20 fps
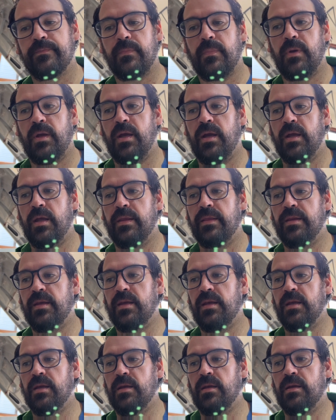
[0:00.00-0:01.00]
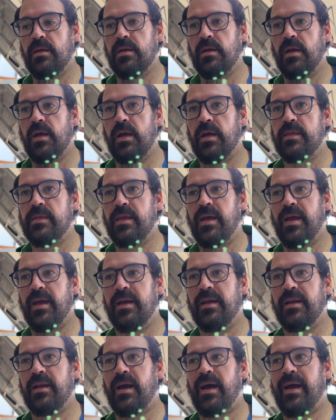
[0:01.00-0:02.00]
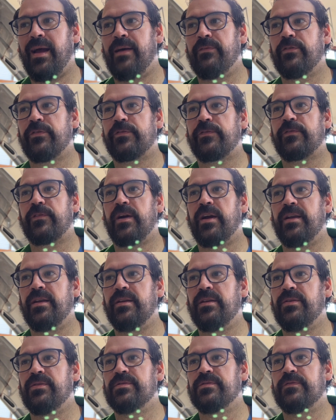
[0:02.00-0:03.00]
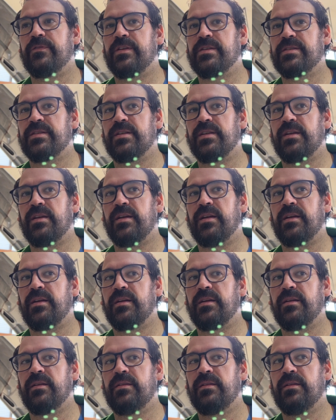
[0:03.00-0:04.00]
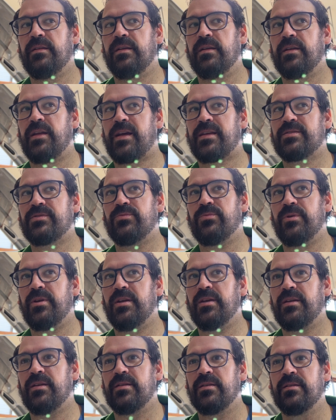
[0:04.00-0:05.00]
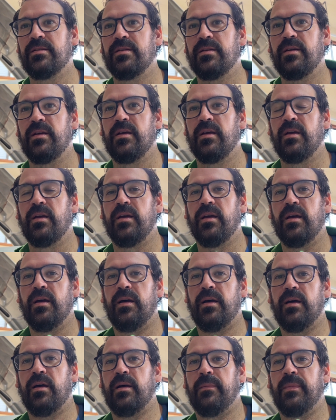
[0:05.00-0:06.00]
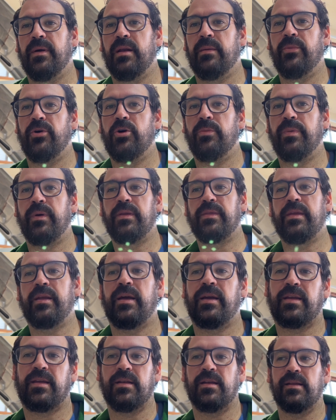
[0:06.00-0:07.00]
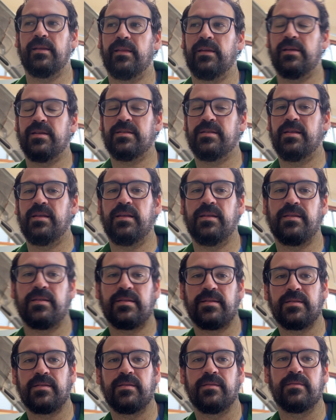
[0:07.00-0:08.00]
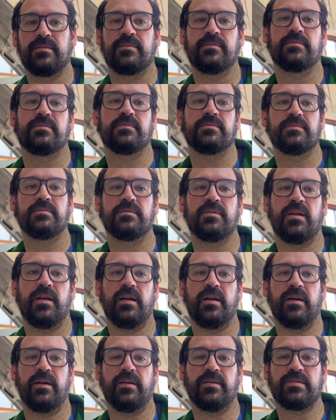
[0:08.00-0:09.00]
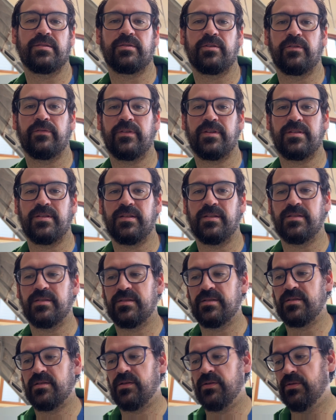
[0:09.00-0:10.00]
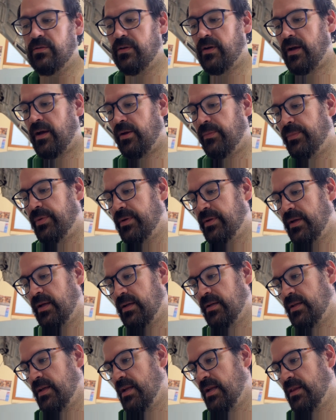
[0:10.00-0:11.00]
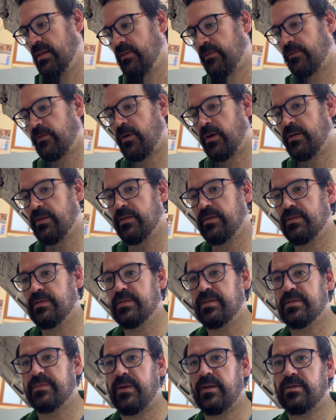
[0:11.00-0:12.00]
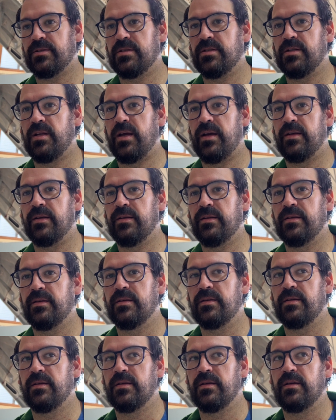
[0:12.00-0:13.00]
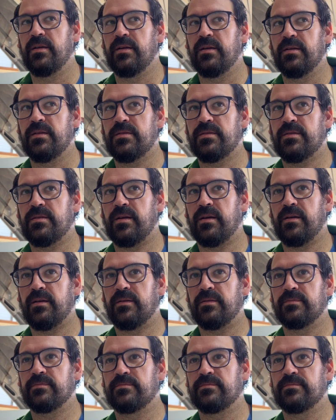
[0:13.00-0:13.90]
And then I have a friend who's visiting next week, and I'm hoping that I can enlist his services to help in getting the front suspension done. So,